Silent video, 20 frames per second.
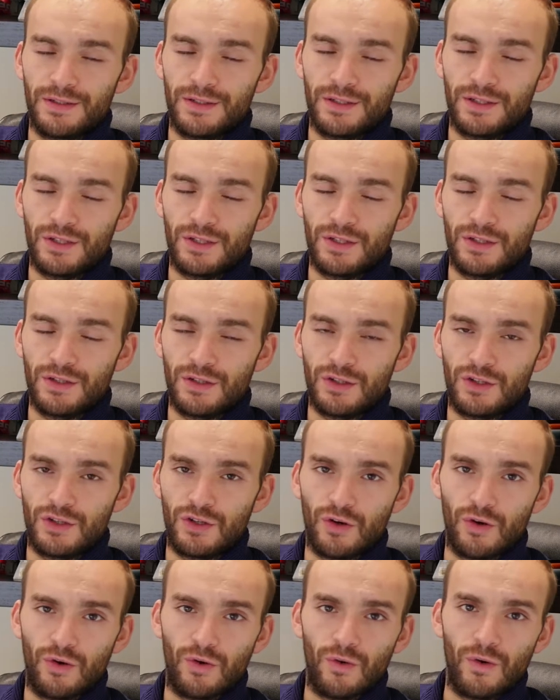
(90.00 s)

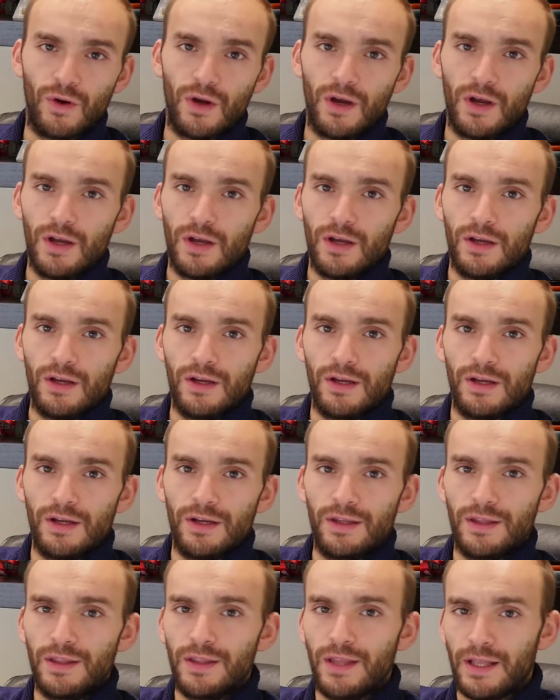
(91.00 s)
show
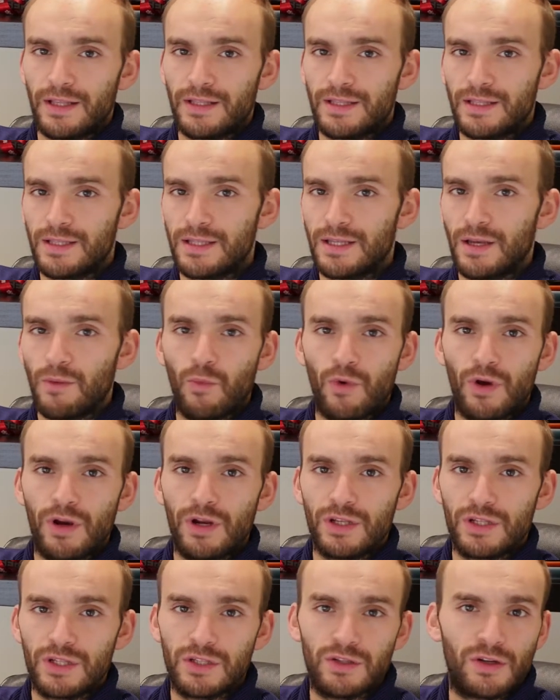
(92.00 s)
that someone
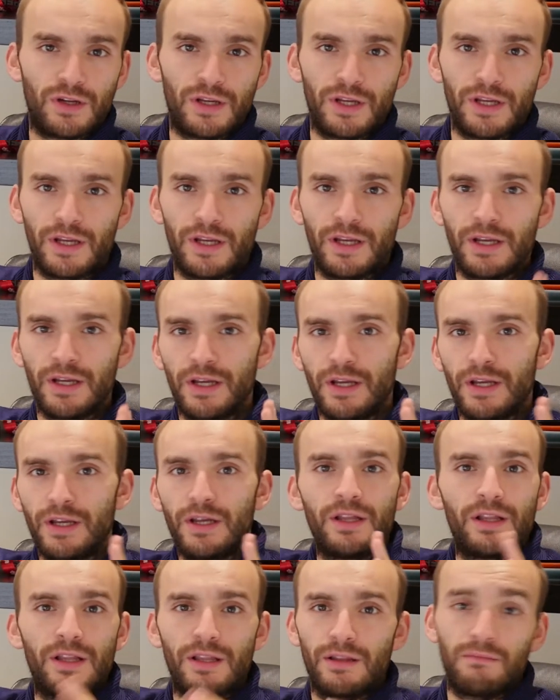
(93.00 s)
is looking
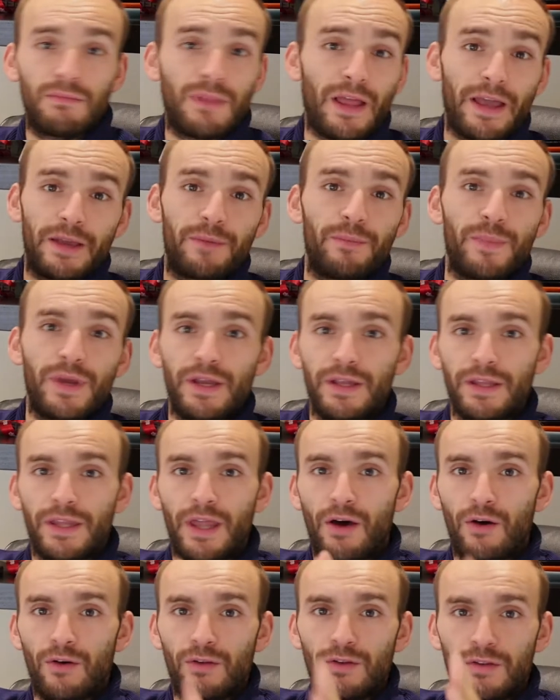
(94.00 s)
like me
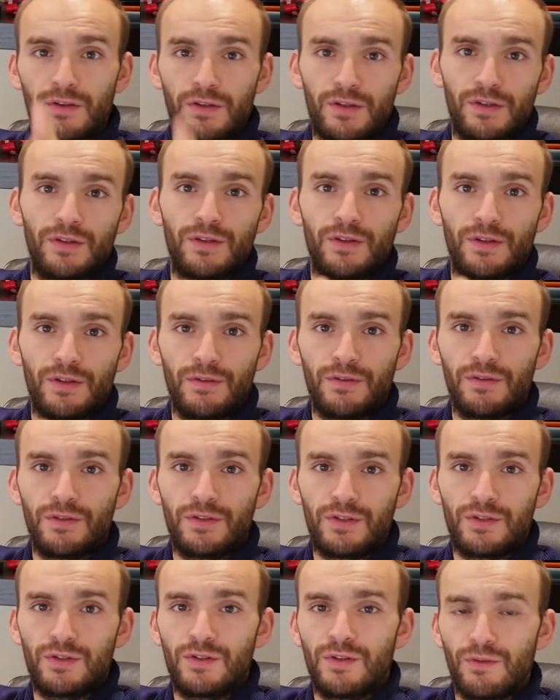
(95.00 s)
now, so
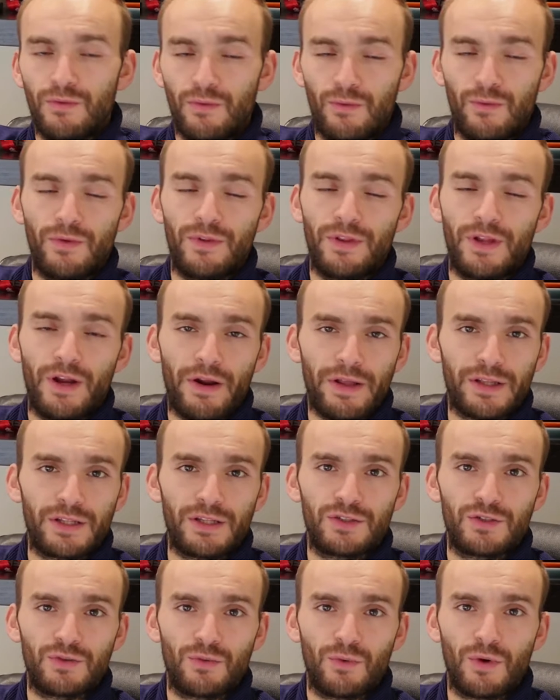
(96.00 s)

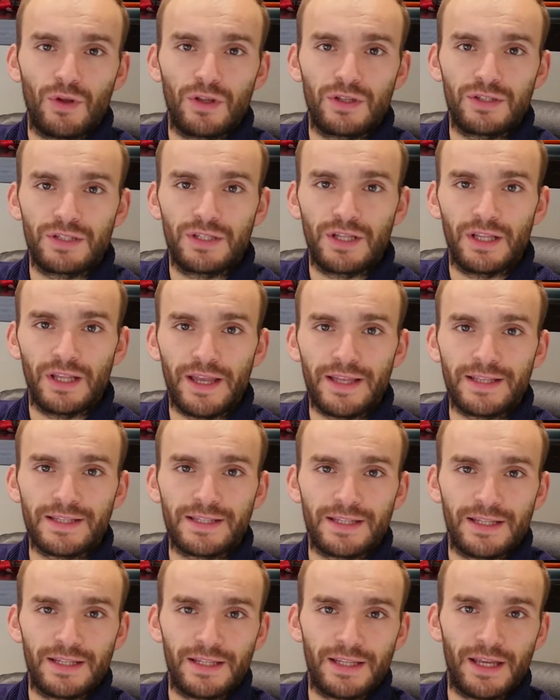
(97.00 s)
directly towards the
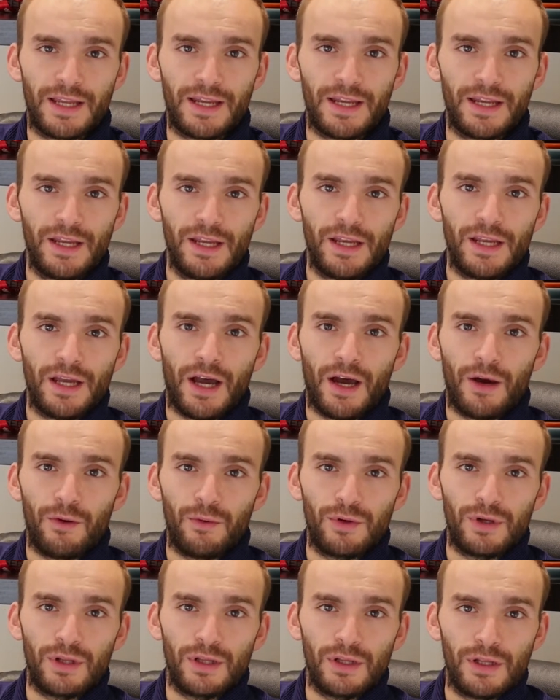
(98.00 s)
lens, and then I
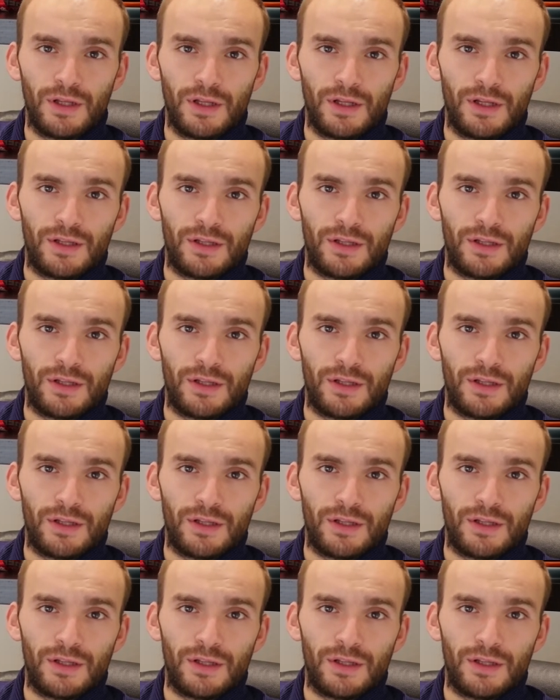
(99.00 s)
will